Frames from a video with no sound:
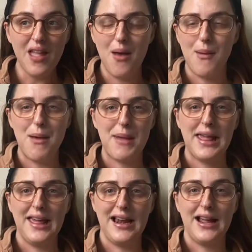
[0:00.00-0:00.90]
might
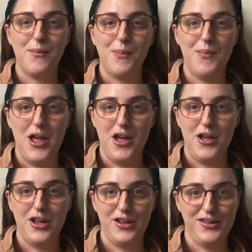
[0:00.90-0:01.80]
make it like
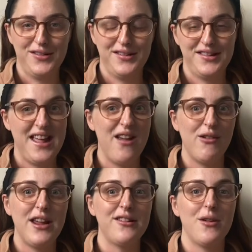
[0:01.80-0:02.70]
a
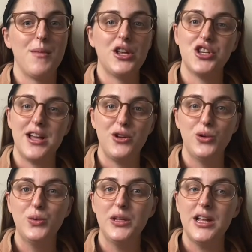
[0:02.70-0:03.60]
series on my
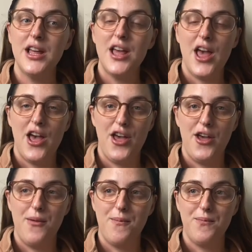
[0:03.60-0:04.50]
channel.
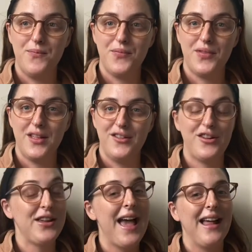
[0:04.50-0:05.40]
So
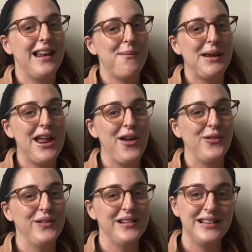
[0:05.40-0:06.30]
yeah, let me know.
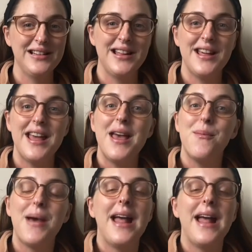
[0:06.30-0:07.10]
But